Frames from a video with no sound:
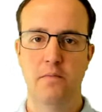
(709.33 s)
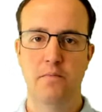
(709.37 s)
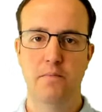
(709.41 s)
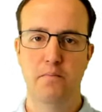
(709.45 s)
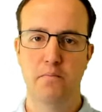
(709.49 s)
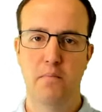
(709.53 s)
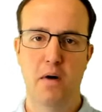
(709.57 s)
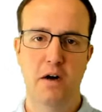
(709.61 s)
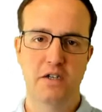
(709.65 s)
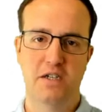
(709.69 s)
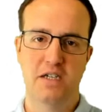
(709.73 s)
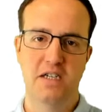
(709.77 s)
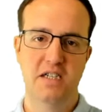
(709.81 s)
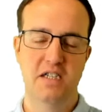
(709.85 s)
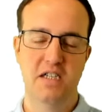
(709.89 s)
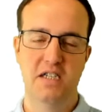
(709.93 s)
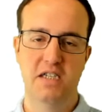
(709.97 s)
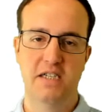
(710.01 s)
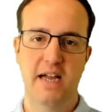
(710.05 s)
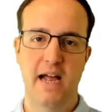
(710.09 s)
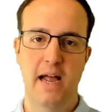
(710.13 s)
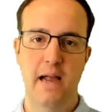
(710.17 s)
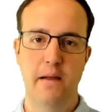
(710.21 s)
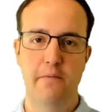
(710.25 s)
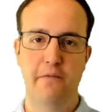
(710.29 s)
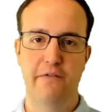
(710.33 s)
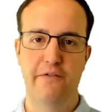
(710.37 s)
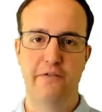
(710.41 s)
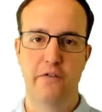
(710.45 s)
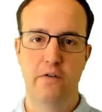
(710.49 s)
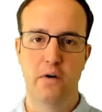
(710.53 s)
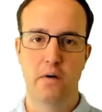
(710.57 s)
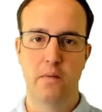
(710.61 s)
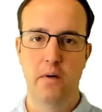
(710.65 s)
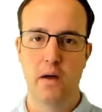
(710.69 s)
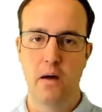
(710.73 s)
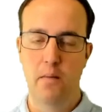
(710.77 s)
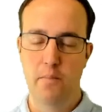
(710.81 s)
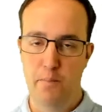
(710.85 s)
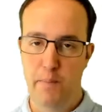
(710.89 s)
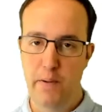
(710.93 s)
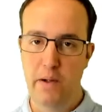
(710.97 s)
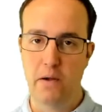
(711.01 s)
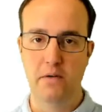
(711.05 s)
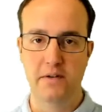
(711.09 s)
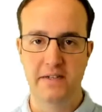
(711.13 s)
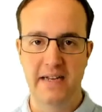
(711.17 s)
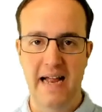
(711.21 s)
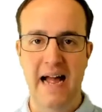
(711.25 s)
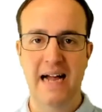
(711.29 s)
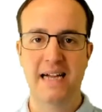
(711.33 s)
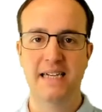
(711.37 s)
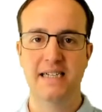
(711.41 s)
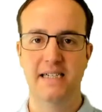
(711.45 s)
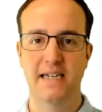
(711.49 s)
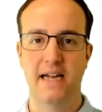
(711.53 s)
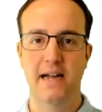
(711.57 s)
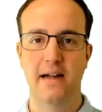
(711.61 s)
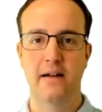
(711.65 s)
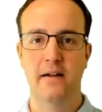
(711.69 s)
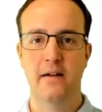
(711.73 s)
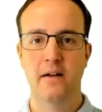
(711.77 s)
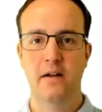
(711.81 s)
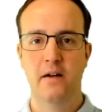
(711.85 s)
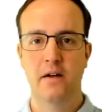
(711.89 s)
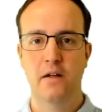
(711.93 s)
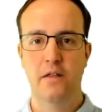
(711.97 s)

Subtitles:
Much is the same for a built asset.